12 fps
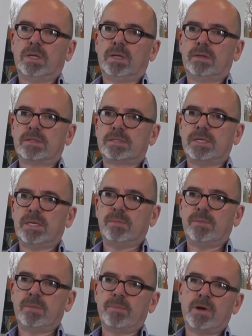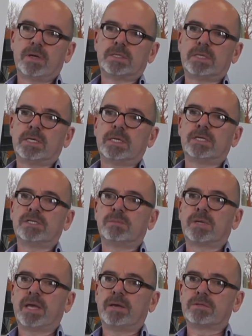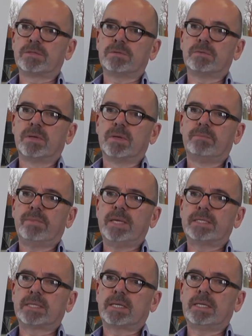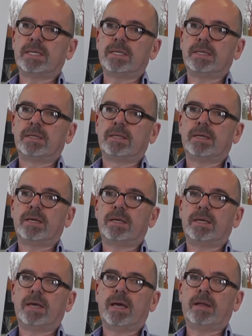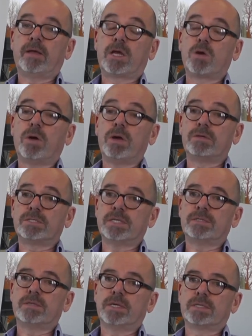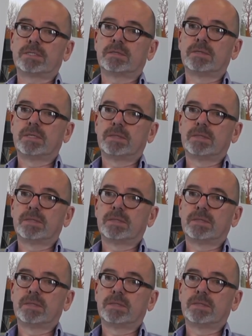and the CEB Marketing Leadership Council basically, and I quote, says this: